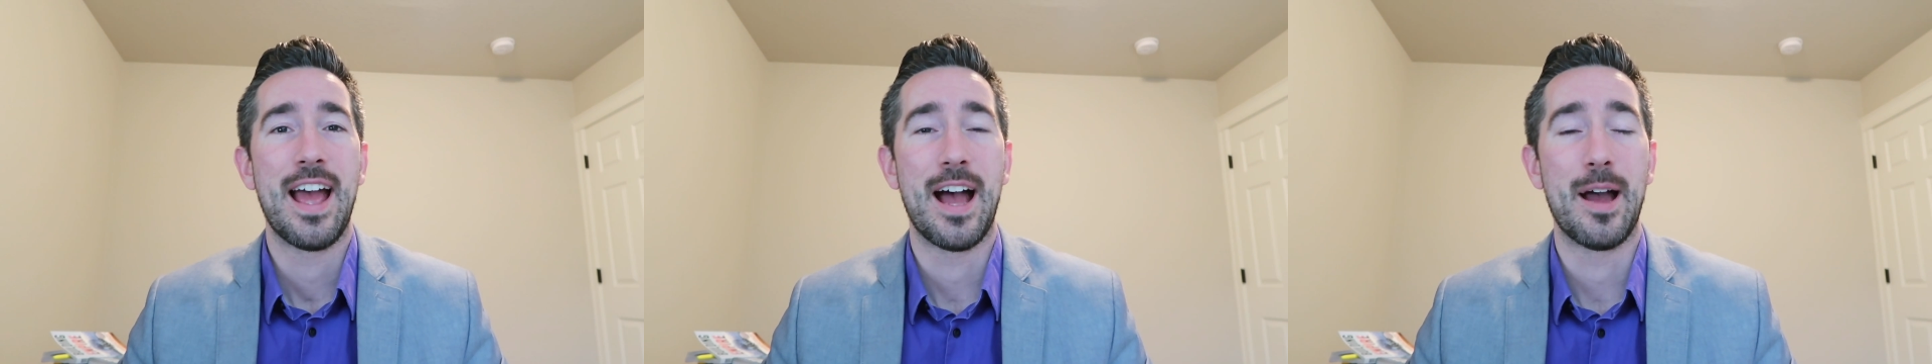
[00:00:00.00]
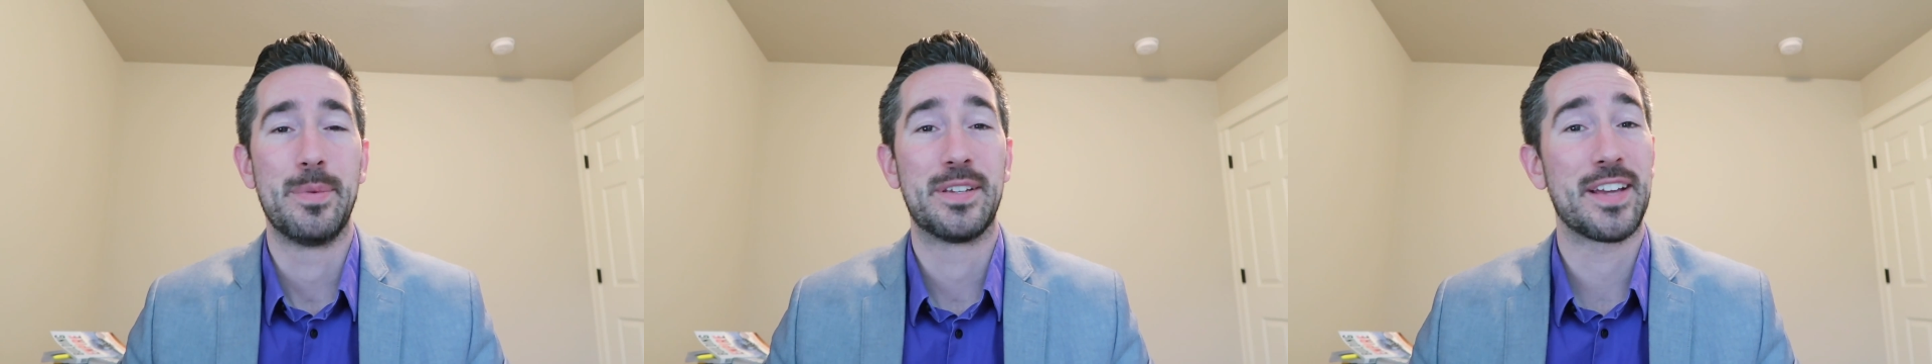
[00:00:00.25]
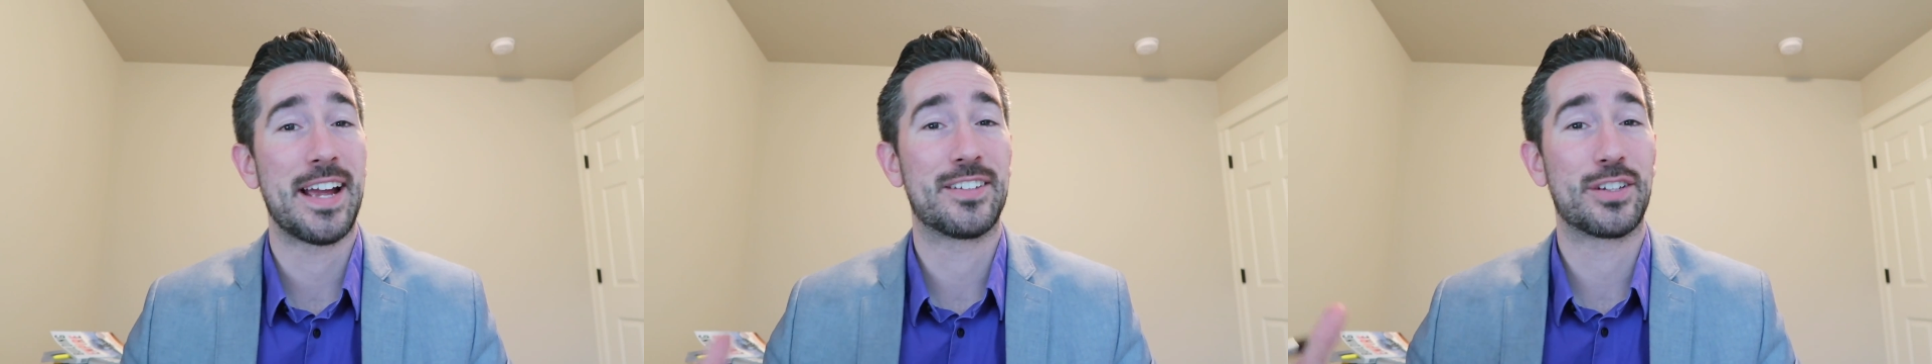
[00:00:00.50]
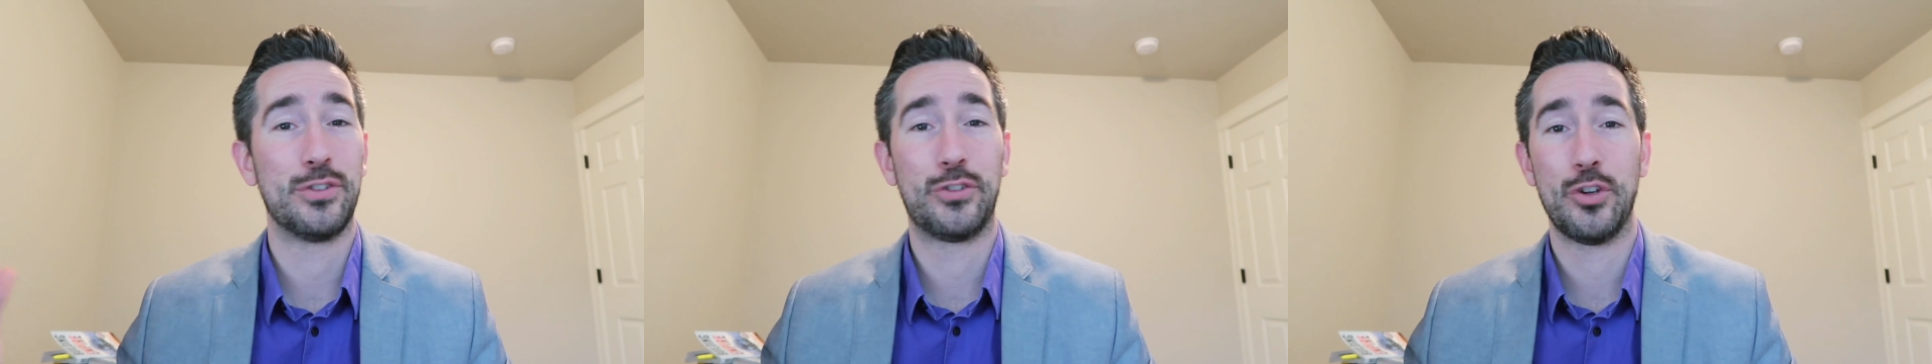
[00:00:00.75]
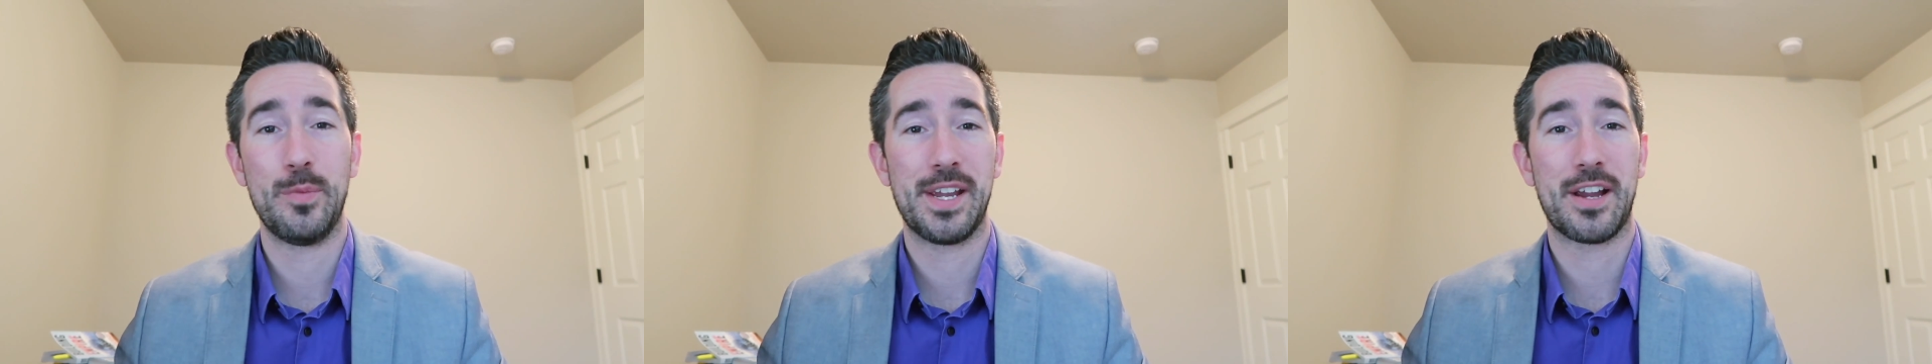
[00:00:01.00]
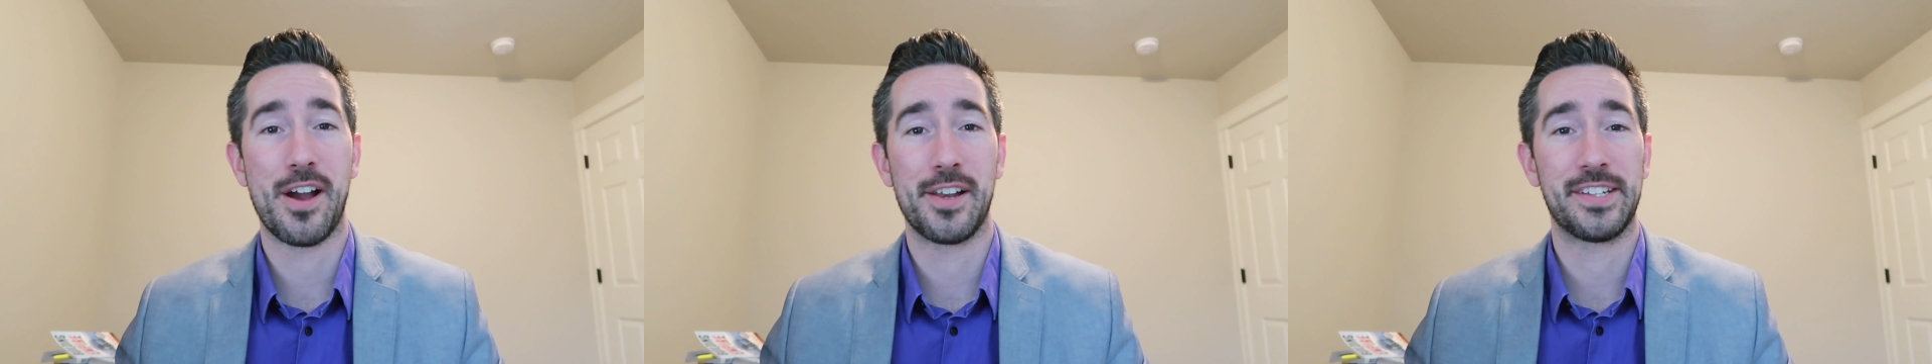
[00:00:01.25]
Uh, besides
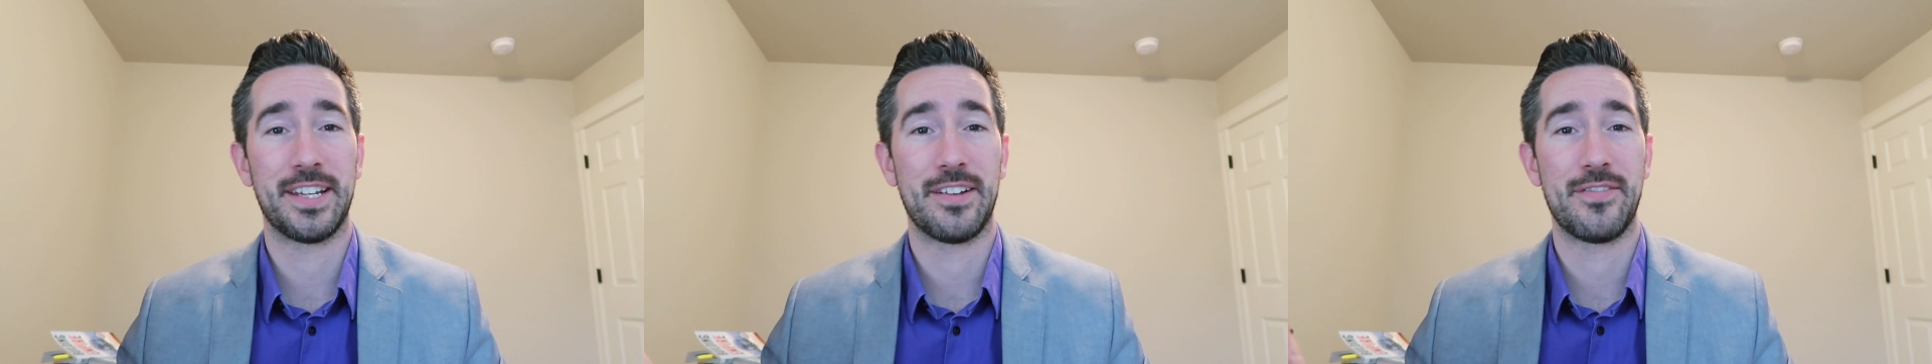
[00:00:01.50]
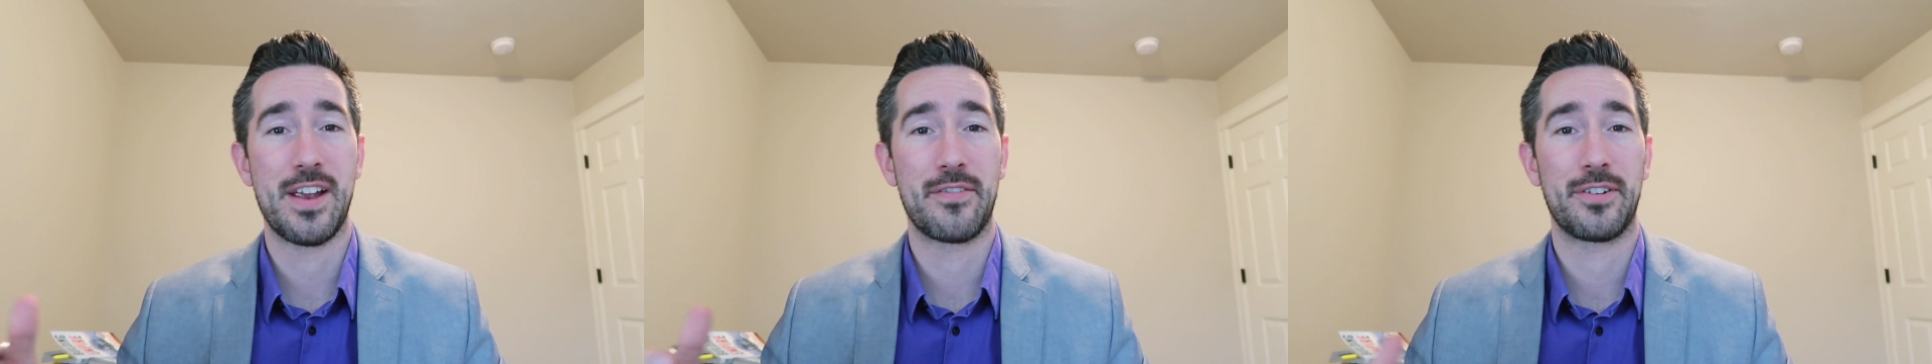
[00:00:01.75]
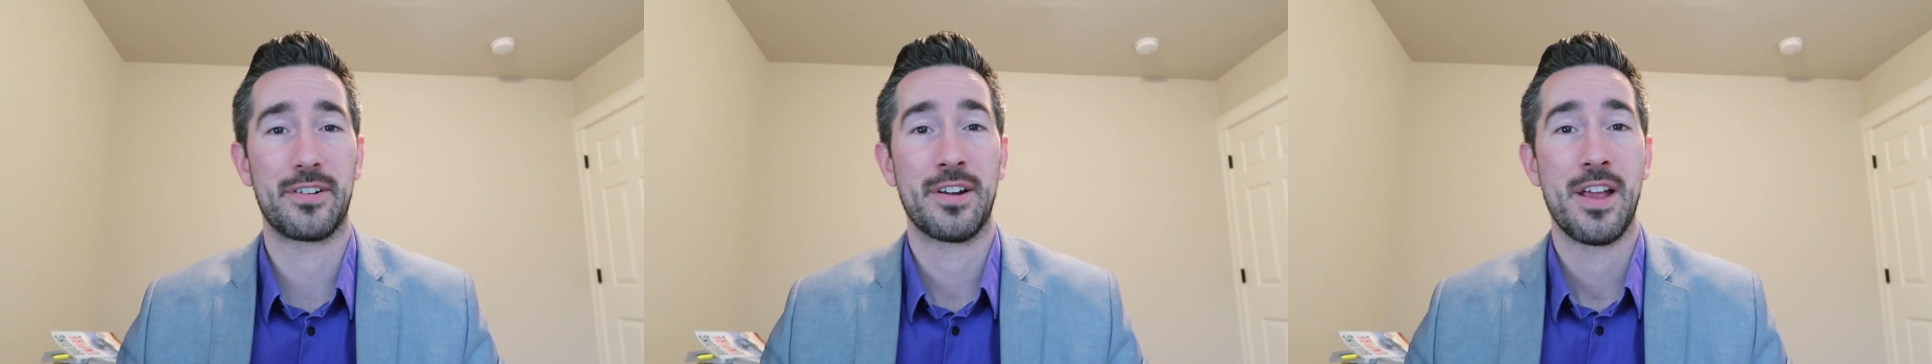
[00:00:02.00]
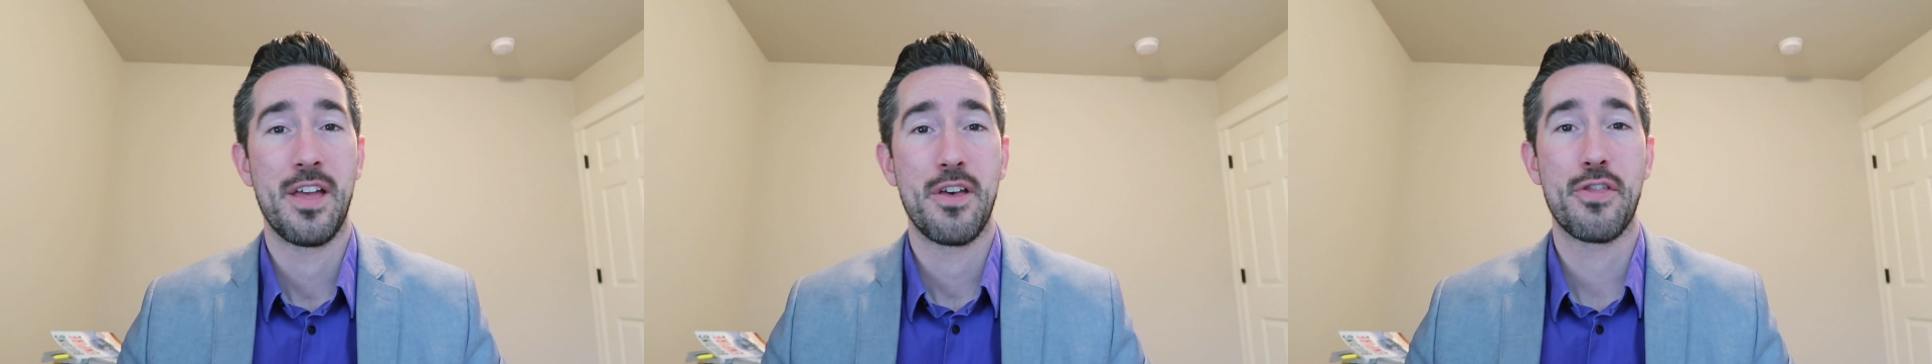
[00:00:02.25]
consuming content, I've never